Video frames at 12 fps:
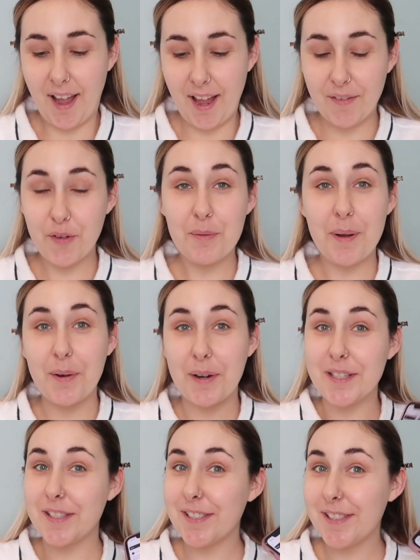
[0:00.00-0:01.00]
I have all my
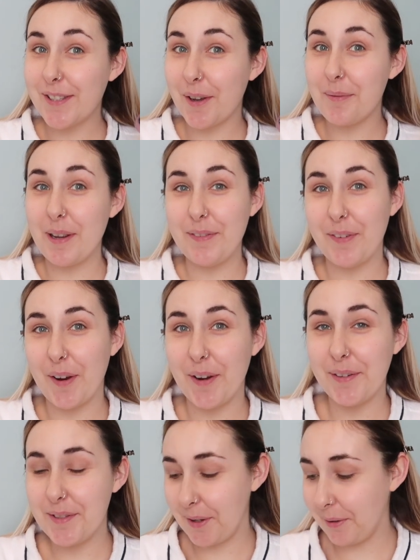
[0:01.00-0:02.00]
questions on my
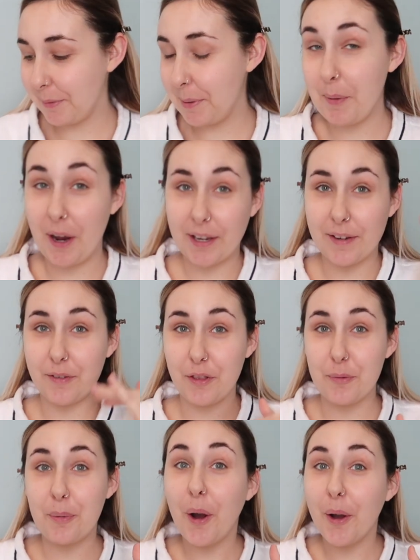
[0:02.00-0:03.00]
phone, so I'm going to be working from
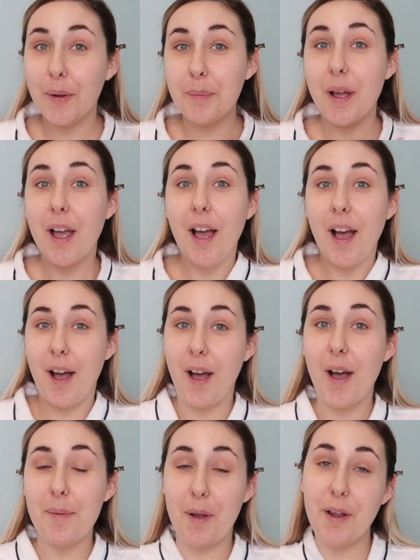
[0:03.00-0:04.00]
the bottom
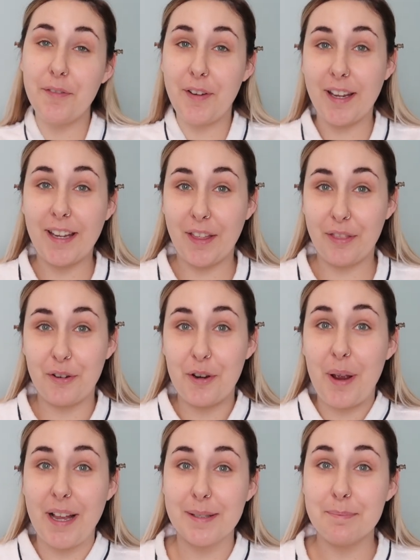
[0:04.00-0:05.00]
up. Hopefully I can get
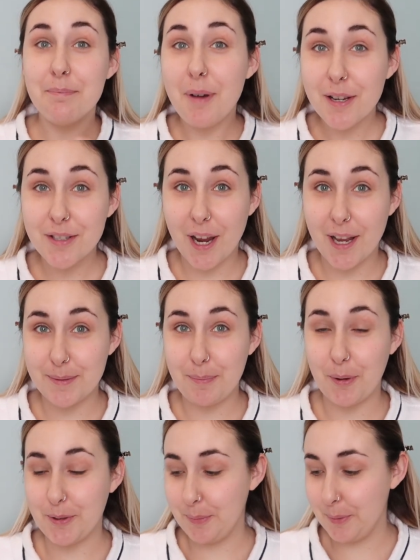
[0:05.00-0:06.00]
through as much as
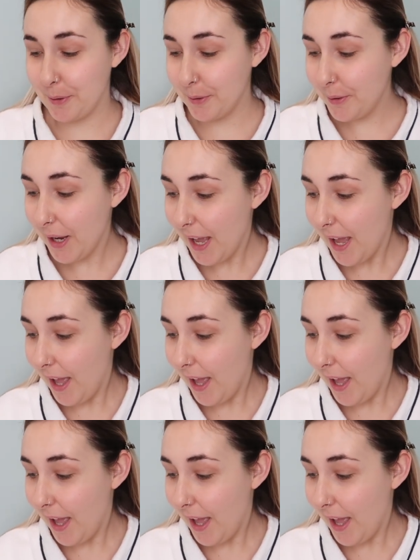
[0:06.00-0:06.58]
possible.